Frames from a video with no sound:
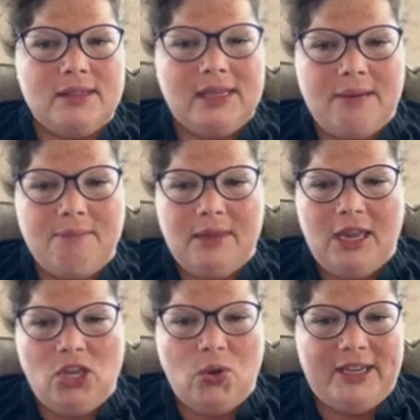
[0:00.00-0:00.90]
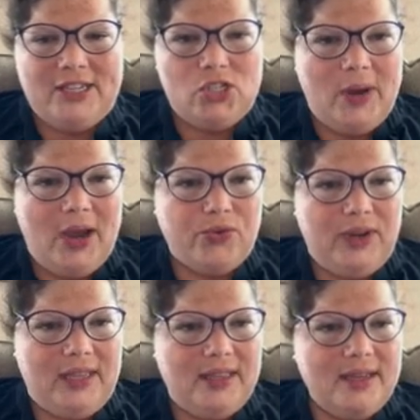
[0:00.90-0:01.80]
Same thing, you guys know how to
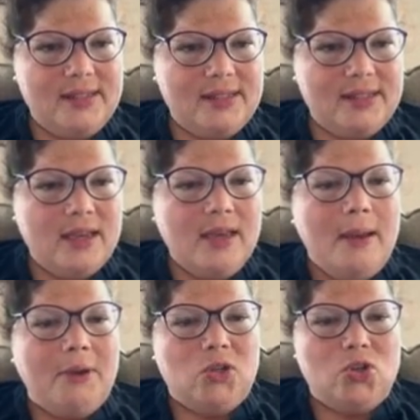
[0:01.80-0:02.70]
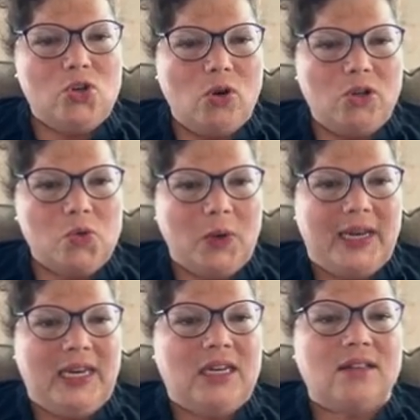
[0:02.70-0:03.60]
read this, but you should notice we're
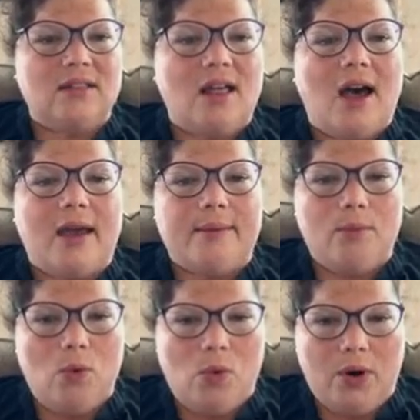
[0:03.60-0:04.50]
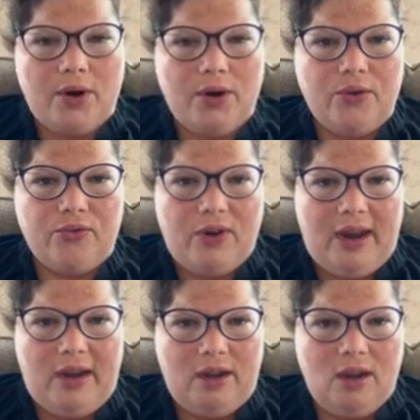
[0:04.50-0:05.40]
getting a lot more
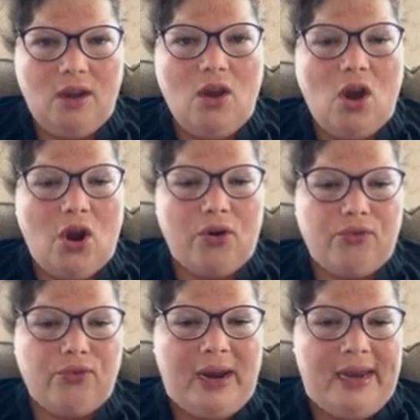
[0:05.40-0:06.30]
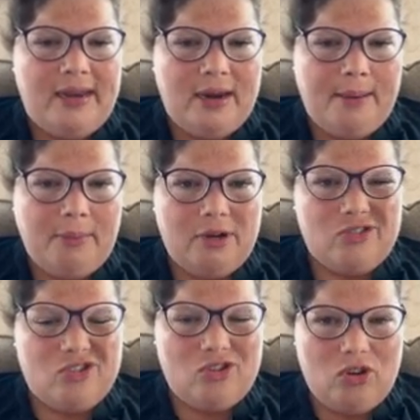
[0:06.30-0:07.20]
rain. Our rain numbers
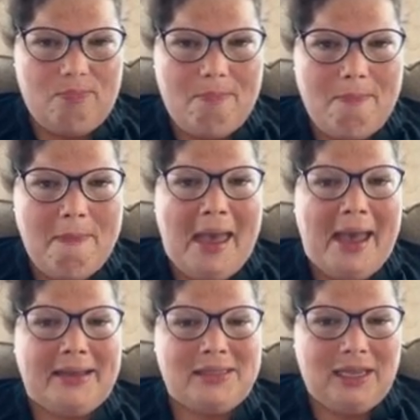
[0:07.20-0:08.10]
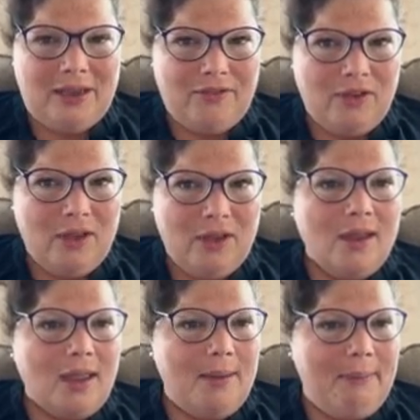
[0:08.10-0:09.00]
are massive
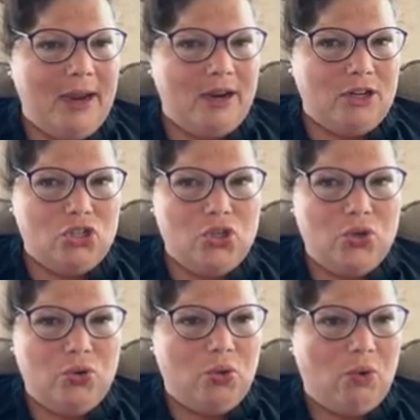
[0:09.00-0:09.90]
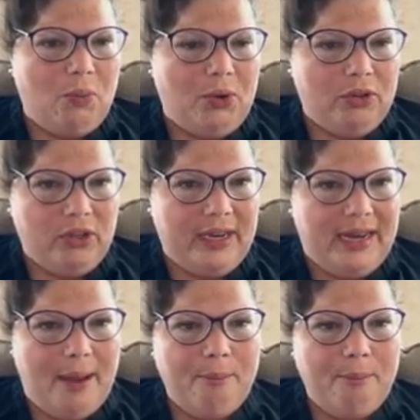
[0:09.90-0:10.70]
compared to the one we were looking at